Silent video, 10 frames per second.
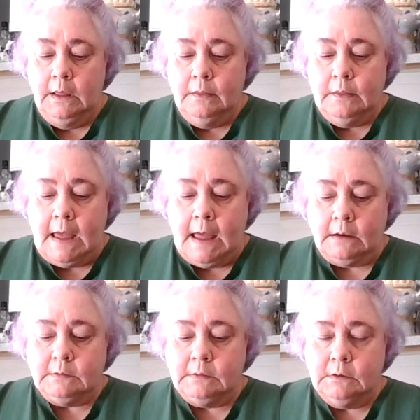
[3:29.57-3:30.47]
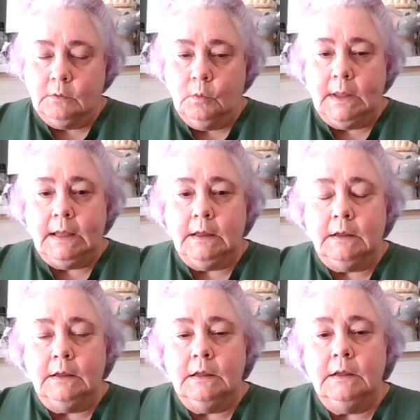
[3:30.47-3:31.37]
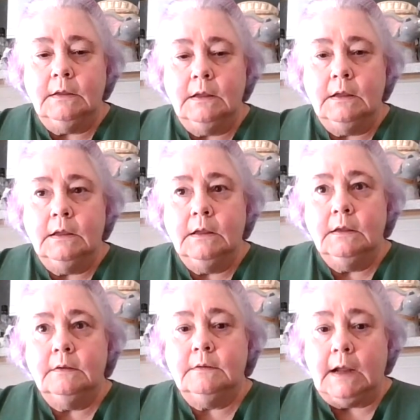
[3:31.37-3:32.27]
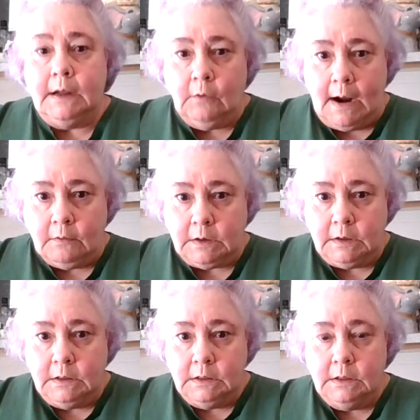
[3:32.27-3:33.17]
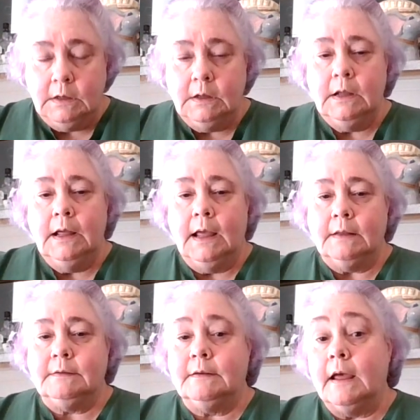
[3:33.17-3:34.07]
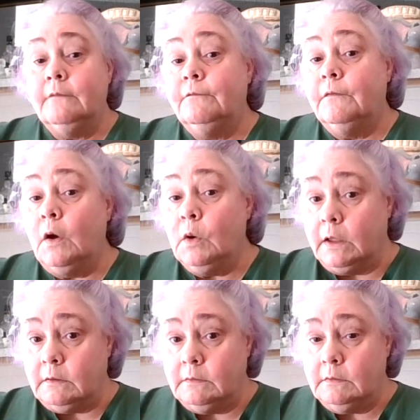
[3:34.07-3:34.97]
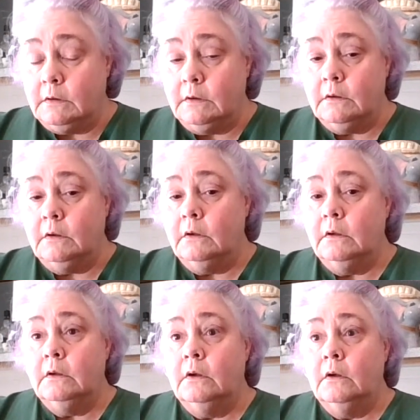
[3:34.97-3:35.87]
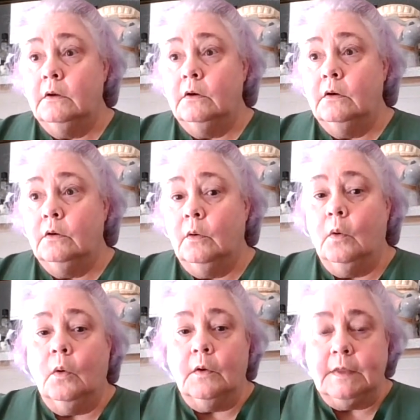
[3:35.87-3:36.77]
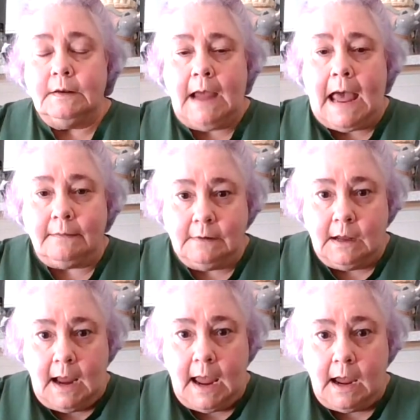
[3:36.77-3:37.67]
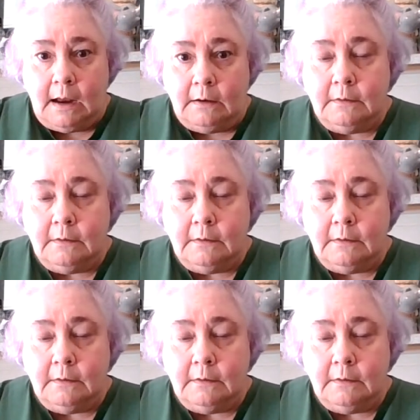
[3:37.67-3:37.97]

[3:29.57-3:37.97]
That we stay grounded and stay focused on the task at hand.